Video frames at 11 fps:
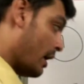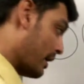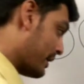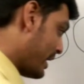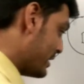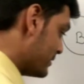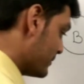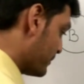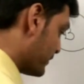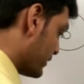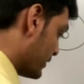
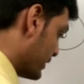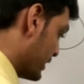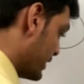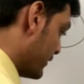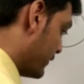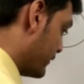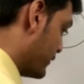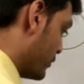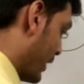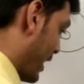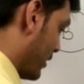Again, if
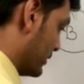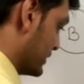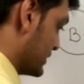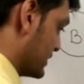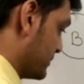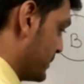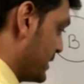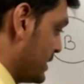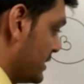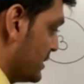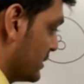you have this is p,
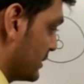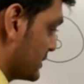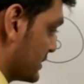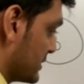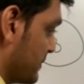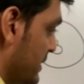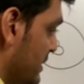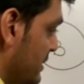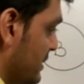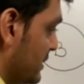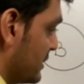
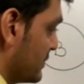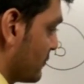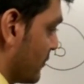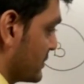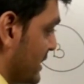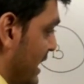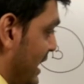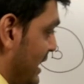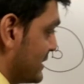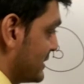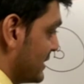it was
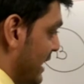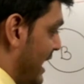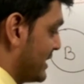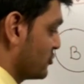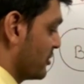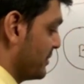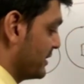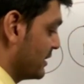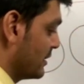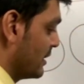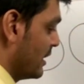s
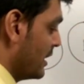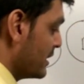orbital.